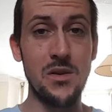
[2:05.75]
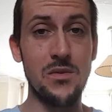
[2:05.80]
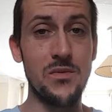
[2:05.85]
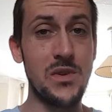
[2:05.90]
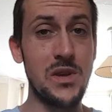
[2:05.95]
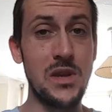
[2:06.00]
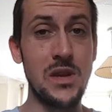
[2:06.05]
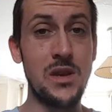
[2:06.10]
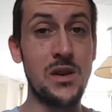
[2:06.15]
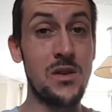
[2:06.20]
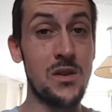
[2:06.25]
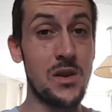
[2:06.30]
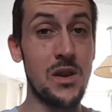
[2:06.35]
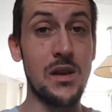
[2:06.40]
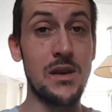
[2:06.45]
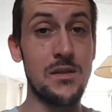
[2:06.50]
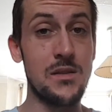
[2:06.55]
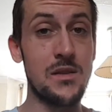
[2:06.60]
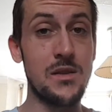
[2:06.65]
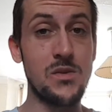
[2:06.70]
you're gonna
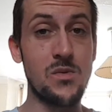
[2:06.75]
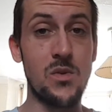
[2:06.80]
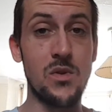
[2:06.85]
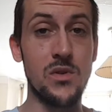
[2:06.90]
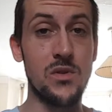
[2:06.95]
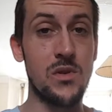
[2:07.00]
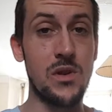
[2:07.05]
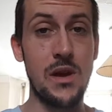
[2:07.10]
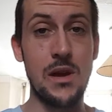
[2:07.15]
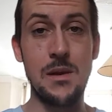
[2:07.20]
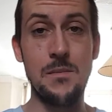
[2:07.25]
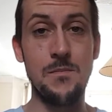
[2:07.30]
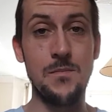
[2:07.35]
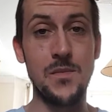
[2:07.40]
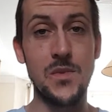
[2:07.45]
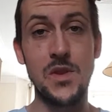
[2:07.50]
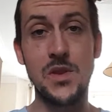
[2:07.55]
like this one.